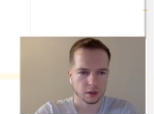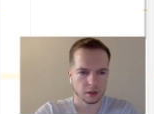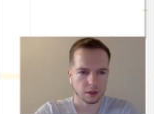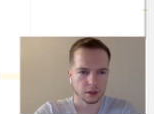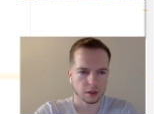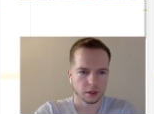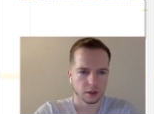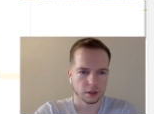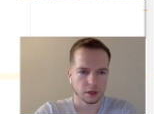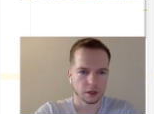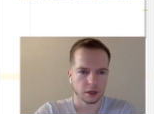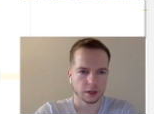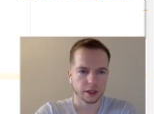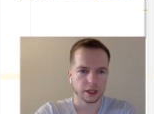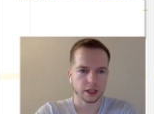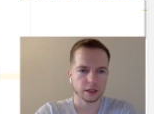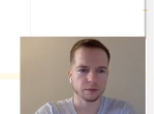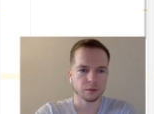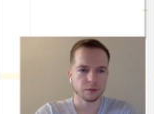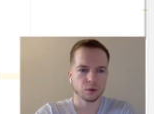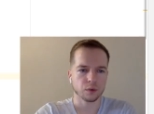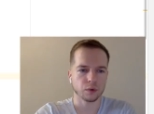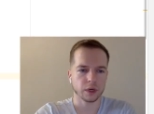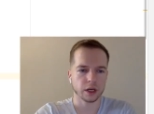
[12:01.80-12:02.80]

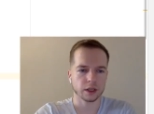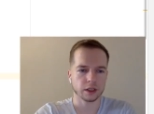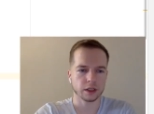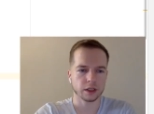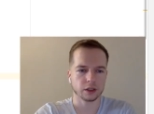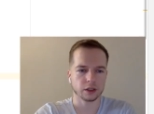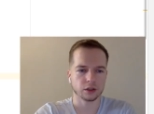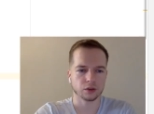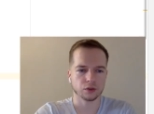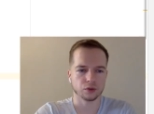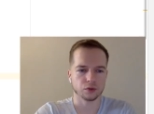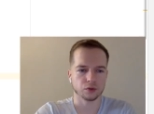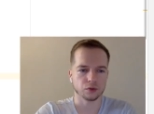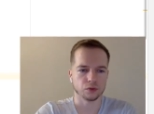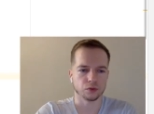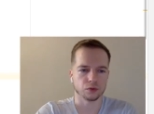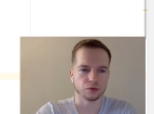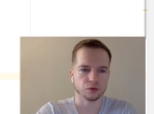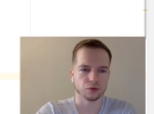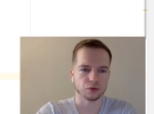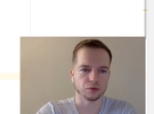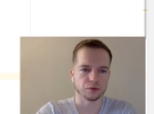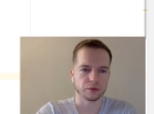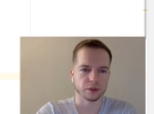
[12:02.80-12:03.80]
then we'll add it to
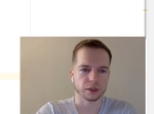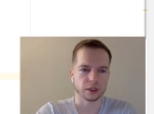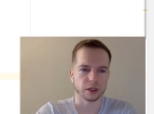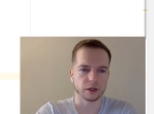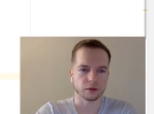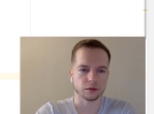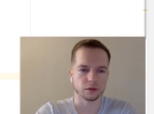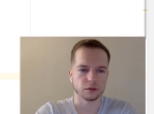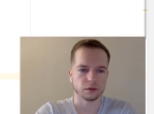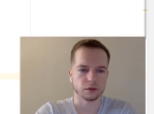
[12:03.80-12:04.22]
the result.